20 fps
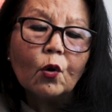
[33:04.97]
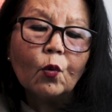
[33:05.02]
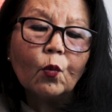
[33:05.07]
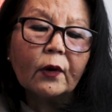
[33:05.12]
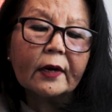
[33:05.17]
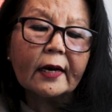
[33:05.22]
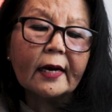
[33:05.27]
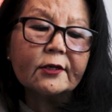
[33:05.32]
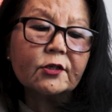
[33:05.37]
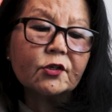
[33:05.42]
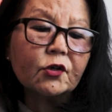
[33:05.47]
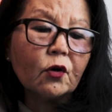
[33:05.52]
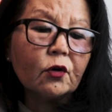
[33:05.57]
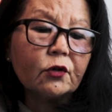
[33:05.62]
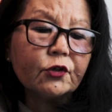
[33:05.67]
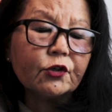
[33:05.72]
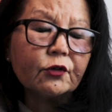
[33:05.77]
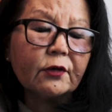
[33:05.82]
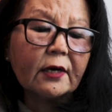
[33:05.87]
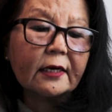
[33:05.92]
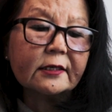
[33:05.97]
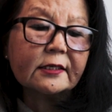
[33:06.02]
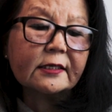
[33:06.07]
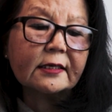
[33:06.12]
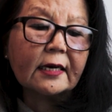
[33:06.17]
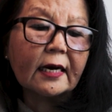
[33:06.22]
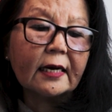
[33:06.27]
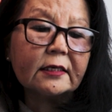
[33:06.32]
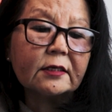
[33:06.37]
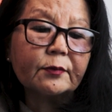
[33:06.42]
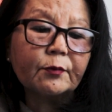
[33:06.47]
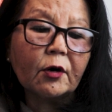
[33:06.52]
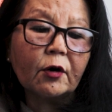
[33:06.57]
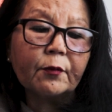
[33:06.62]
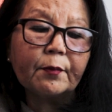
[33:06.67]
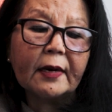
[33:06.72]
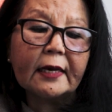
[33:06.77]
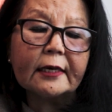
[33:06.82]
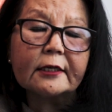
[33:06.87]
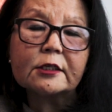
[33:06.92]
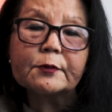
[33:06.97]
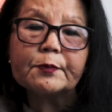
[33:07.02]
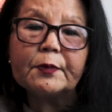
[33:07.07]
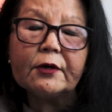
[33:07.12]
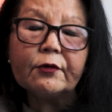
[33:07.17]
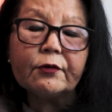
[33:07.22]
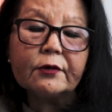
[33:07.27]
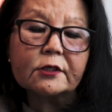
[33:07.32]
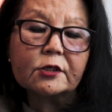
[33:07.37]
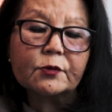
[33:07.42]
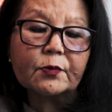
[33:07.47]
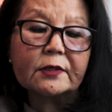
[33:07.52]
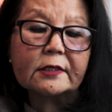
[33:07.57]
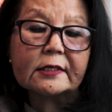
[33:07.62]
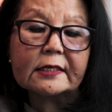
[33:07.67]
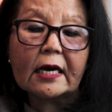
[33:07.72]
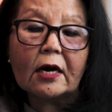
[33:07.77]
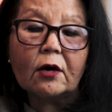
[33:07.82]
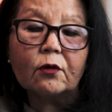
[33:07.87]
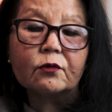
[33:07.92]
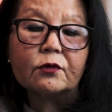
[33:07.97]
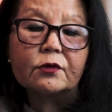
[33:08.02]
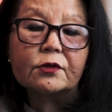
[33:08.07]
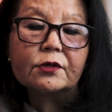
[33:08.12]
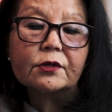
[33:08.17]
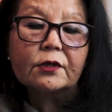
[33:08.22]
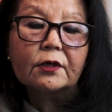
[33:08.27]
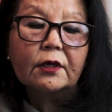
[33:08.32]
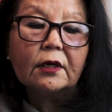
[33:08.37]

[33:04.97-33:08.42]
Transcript: what I told you last night about my experience with sound,